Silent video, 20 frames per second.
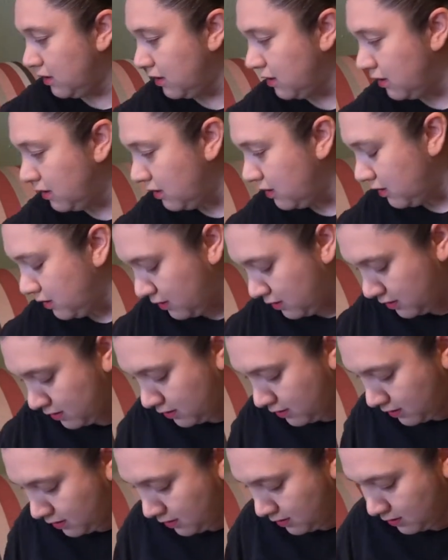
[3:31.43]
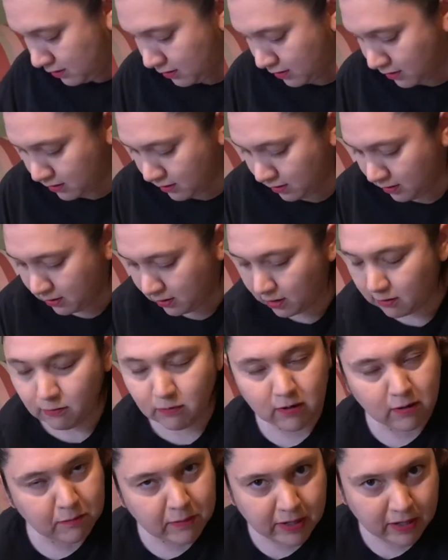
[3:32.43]
I don't
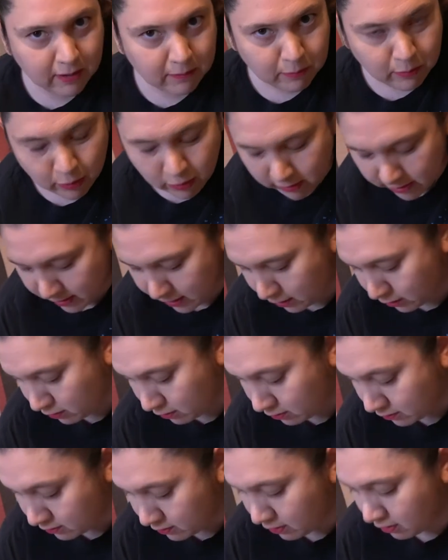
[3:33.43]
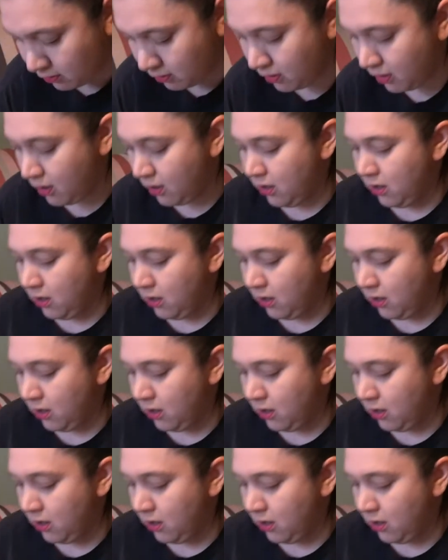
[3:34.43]
want to make them boring either. So